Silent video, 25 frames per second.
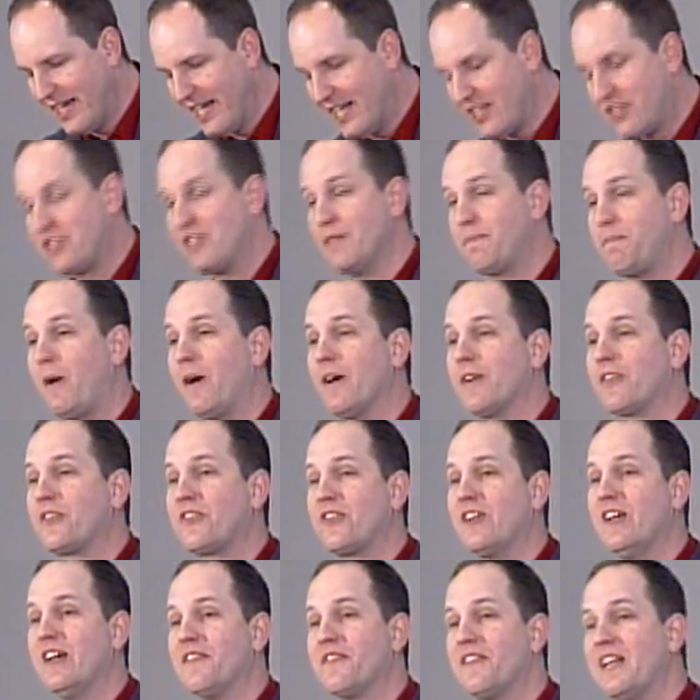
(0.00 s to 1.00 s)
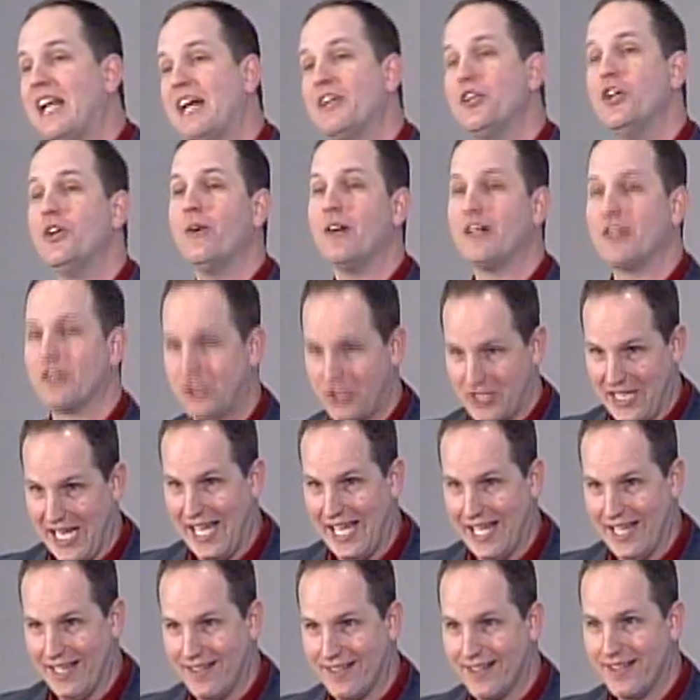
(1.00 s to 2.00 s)
it's the parts that I do
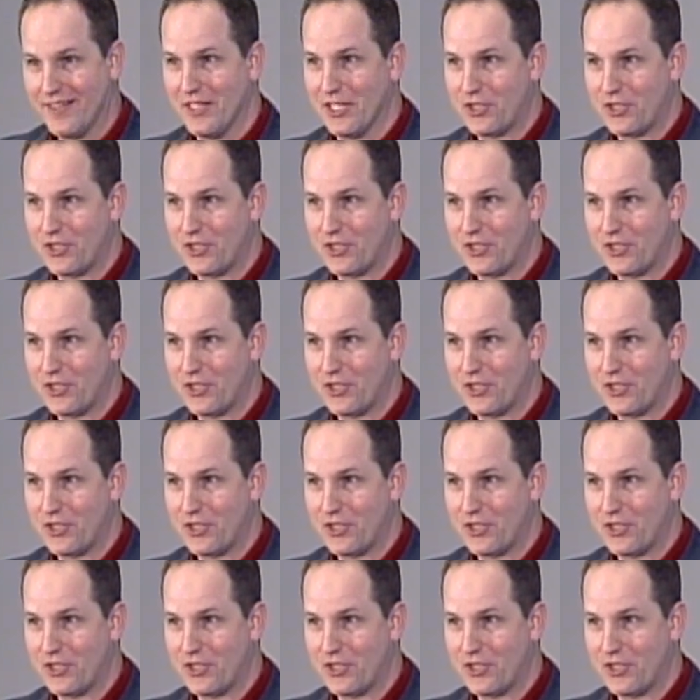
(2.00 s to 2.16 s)
understand